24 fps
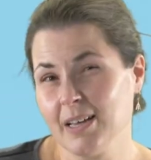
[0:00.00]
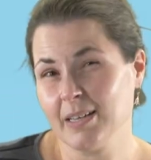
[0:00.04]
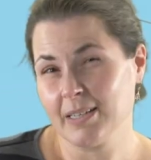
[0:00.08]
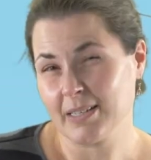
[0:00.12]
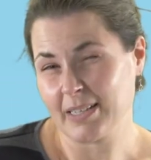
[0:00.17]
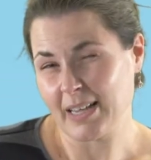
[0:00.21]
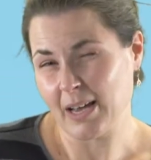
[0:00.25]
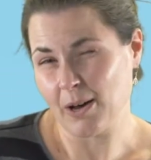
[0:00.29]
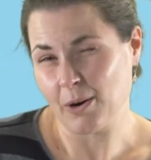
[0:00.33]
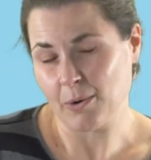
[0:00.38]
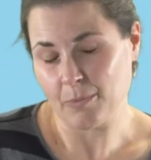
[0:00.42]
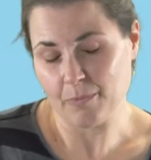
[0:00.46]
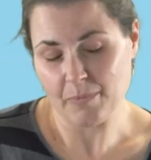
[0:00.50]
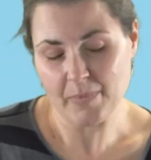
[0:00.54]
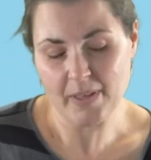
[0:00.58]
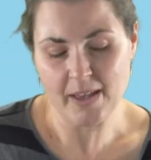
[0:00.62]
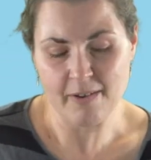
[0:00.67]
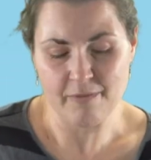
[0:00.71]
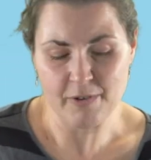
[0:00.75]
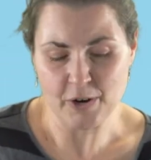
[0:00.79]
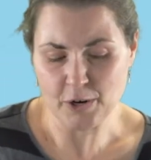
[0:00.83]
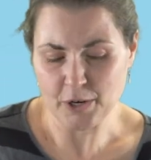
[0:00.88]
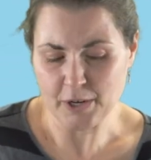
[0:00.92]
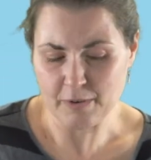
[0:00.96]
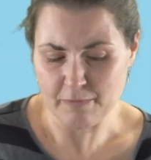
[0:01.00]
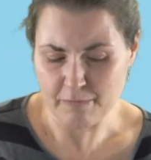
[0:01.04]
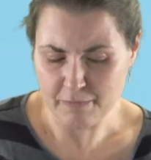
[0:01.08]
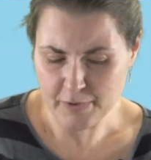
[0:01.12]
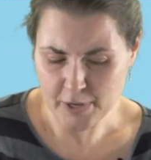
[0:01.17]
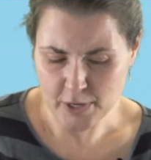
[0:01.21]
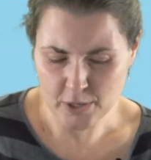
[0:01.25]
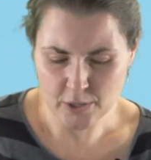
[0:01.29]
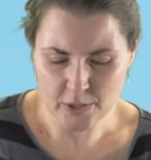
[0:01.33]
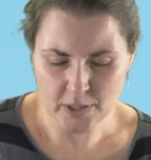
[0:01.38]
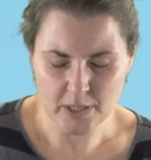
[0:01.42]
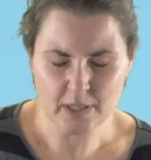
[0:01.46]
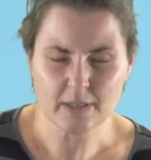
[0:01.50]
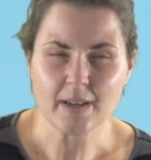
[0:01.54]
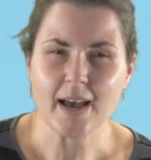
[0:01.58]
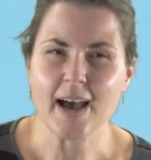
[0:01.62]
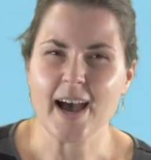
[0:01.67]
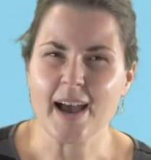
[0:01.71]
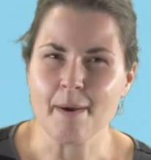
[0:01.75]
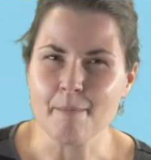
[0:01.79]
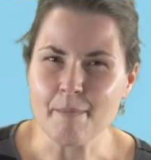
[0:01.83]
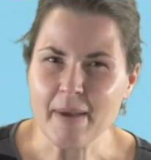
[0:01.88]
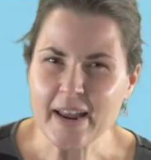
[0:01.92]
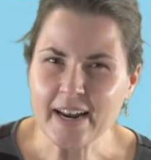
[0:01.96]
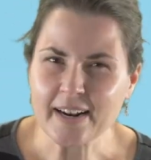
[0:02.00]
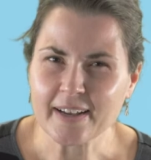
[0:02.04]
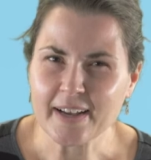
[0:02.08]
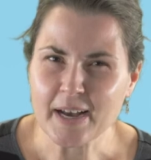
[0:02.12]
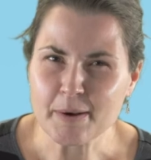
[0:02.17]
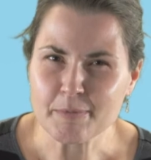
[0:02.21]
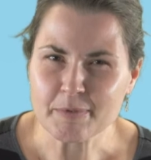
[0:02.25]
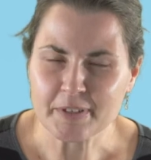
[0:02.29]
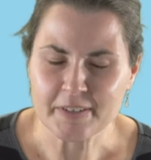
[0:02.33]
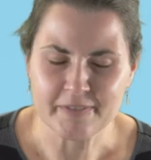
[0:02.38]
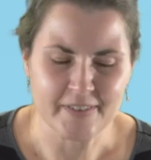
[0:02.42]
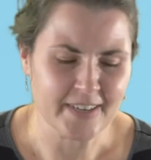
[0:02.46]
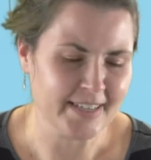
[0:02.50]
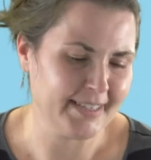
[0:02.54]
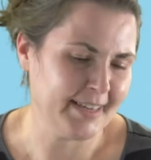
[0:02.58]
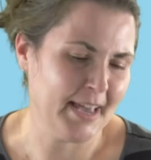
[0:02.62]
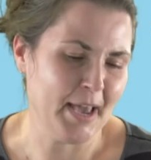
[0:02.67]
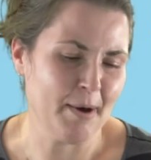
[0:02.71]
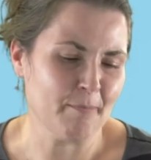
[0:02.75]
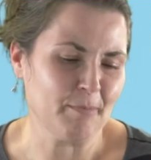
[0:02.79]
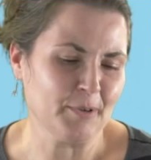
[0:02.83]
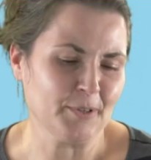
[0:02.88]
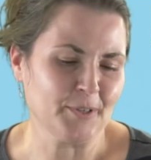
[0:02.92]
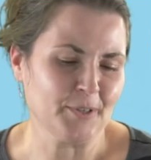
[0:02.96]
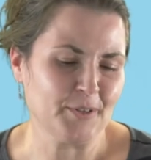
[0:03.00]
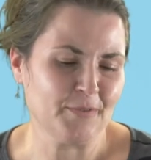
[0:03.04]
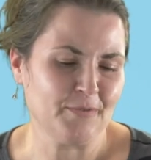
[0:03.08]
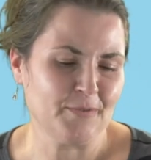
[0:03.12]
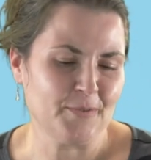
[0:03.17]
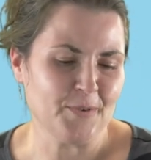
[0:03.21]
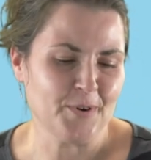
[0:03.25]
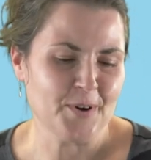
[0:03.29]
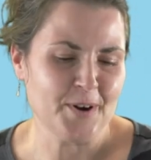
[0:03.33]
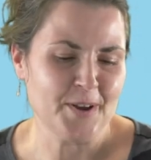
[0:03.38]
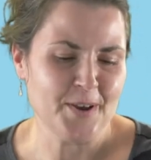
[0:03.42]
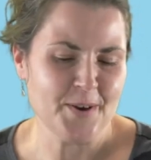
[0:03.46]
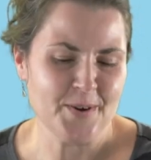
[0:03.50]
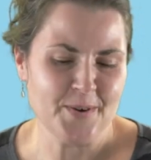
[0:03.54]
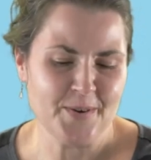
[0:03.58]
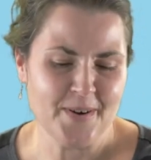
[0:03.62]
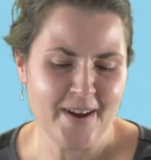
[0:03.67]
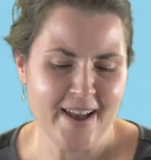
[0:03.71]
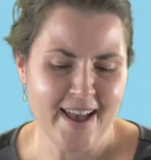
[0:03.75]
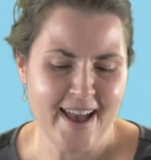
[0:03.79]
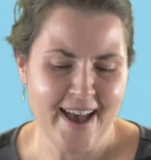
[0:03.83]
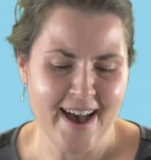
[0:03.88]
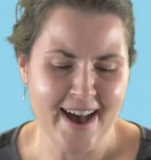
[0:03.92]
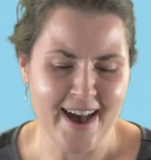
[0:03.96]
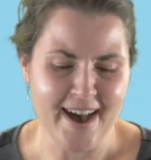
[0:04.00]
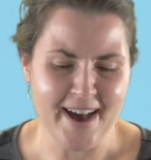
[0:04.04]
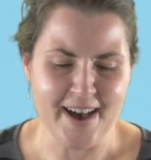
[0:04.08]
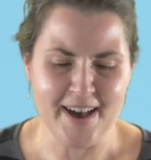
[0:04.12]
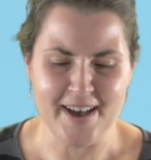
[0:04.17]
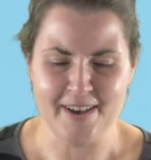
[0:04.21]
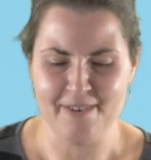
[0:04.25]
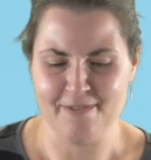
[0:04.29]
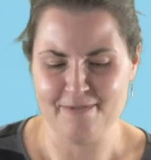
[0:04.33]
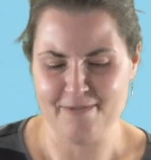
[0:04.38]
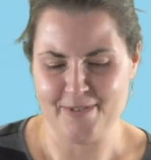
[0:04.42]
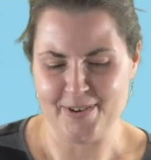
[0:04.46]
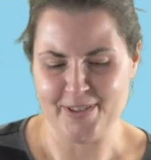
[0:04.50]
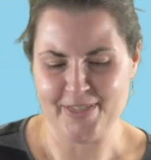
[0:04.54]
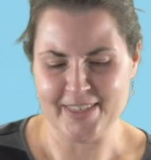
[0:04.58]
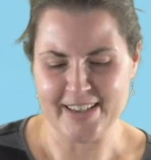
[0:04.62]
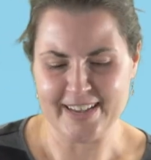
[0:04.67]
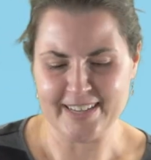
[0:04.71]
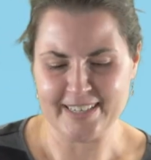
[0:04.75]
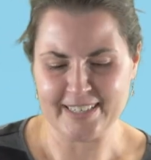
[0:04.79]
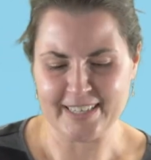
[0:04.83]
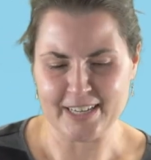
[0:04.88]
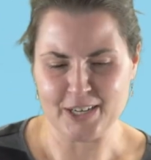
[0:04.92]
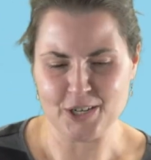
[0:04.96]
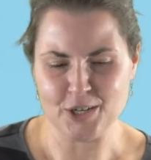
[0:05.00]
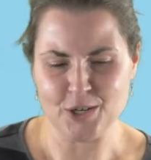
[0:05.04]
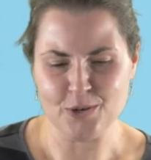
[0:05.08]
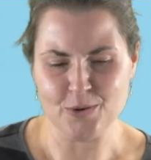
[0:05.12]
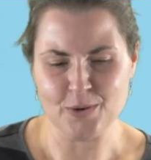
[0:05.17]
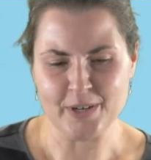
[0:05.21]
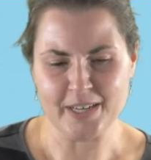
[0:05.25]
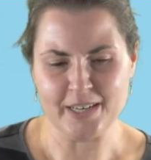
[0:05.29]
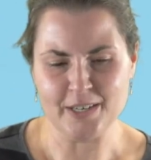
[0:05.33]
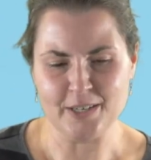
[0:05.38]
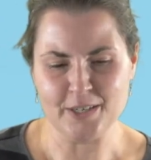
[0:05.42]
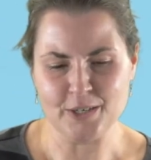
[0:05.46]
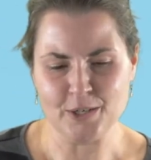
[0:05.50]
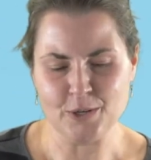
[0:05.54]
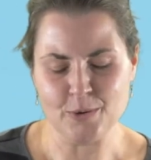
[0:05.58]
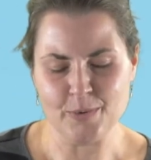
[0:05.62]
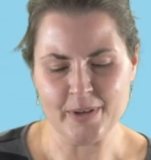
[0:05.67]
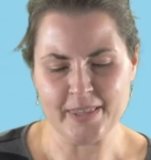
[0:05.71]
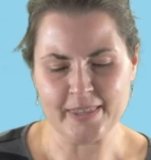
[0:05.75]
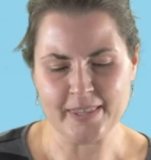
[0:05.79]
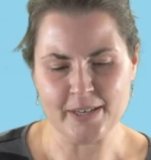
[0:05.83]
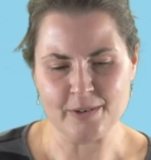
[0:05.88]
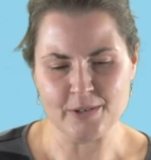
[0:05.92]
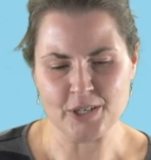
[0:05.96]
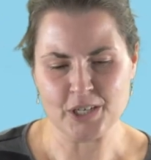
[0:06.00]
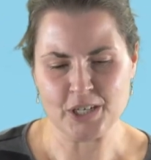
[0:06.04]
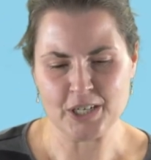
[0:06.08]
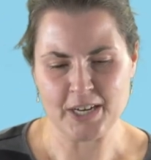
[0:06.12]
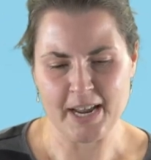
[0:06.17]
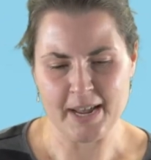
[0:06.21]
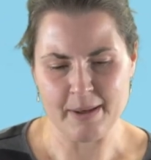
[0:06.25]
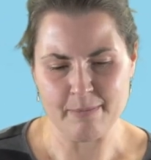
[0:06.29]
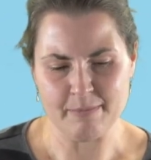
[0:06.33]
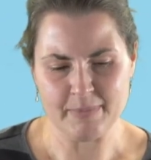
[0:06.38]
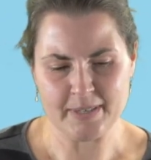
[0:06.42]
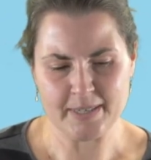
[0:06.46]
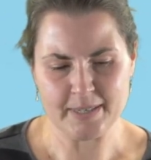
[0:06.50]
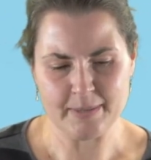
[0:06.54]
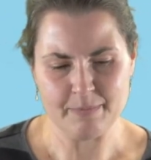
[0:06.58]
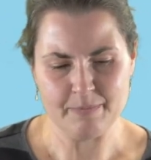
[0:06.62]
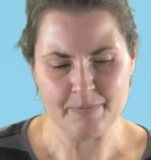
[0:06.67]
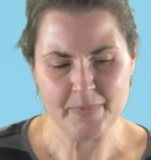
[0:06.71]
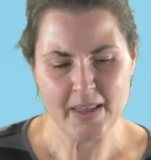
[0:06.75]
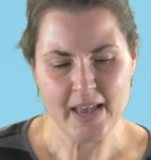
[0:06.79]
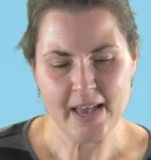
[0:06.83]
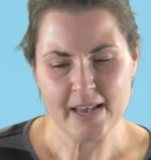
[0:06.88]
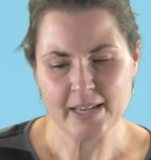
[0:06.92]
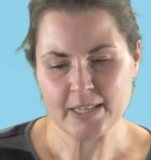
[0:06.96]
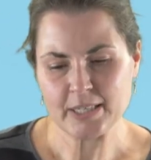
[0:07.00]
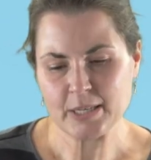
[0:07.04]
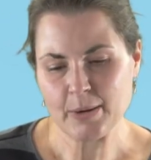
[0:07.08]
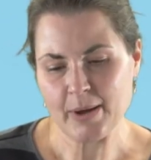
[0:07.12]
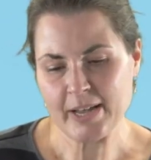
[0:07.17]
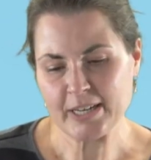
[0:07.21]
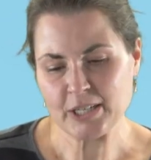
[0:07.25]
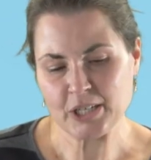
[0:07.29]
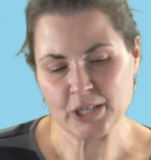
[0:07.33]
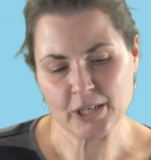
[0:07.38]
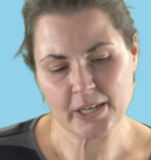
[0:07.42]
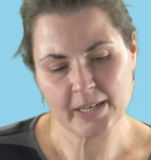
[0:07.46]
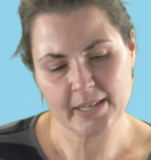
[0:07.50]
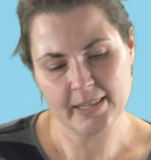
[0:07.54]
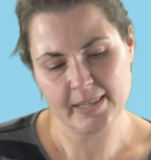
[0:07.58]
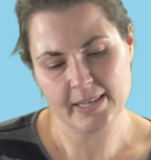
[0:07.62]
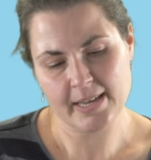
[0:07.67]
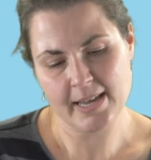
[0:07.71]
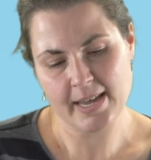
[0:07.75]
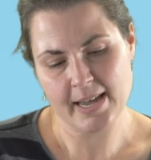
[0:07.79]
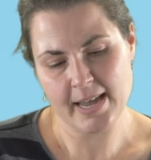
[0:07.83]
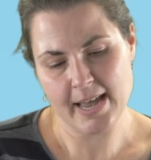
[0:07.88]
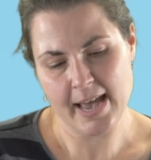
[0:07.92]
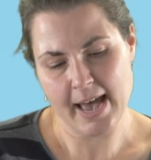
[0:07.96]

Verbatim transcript: So if you're confused, I made a couple of examples for you uh, for things that you can do with those shapes. So I took the